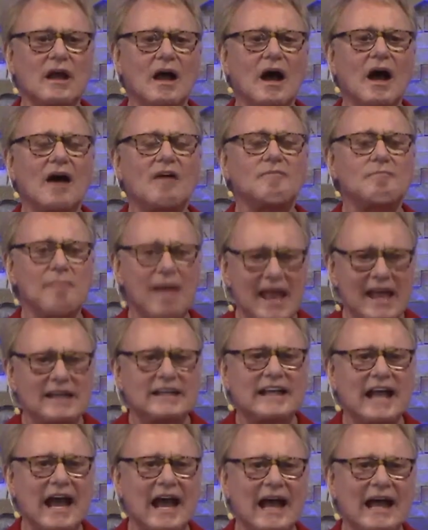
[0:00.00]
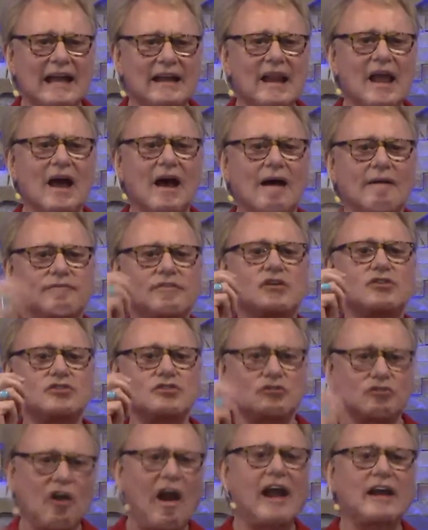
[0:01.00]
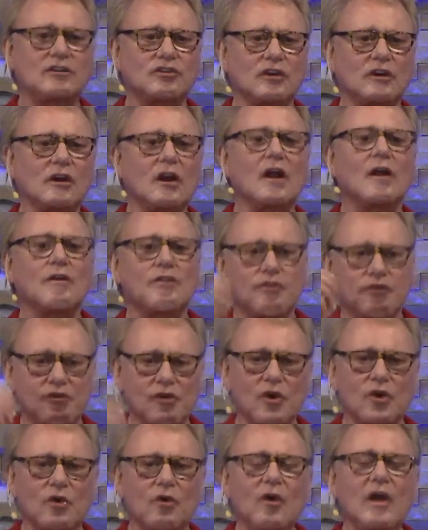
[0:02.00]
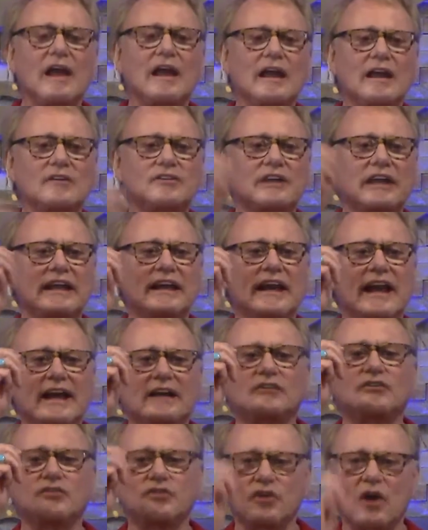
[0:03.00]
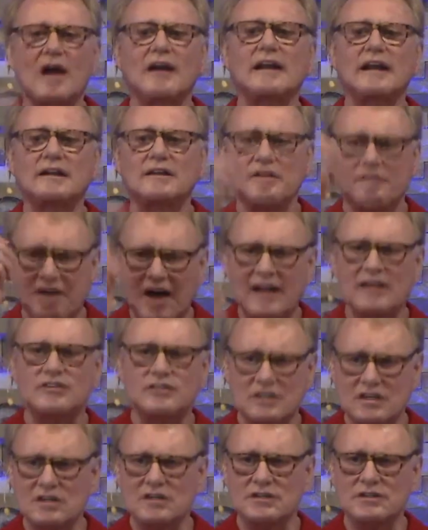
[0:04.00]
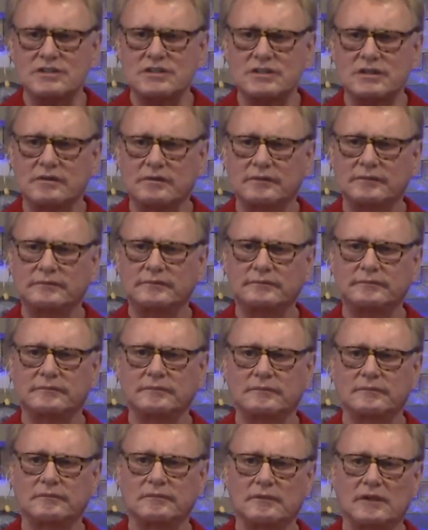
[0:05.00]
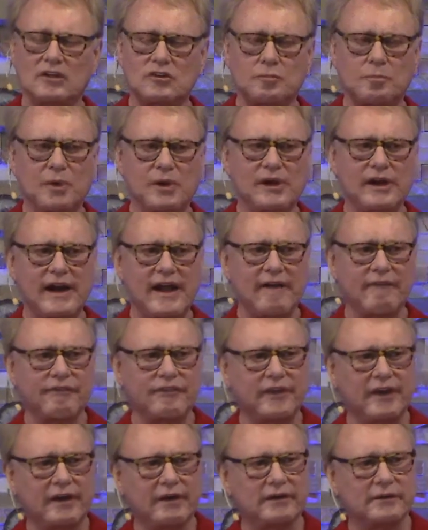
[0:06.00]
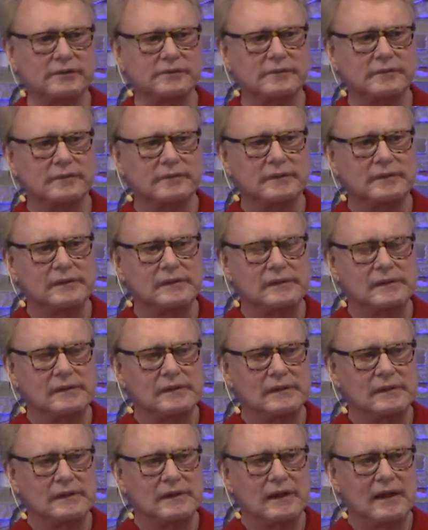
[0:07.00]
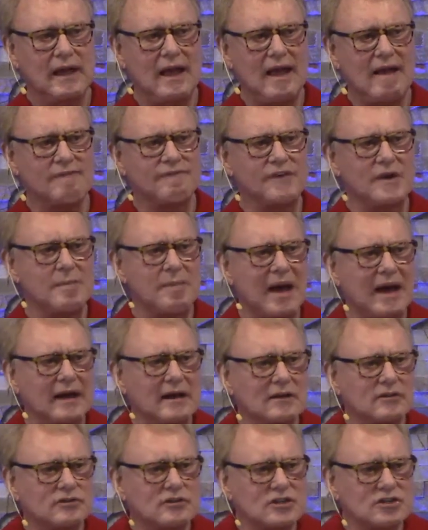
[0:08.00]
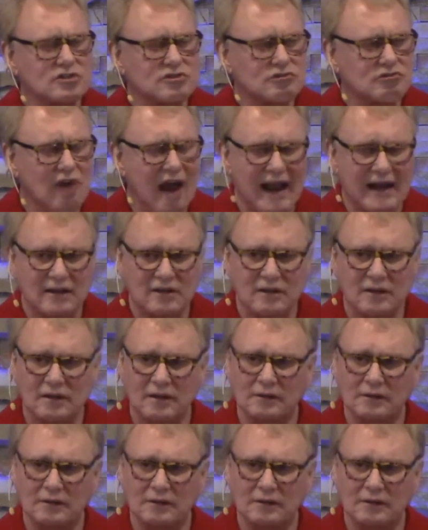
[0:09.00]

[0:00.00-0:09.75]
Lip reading: of mankind of distraction through his electronic devices. Let's put it out there. Everybody's distracted.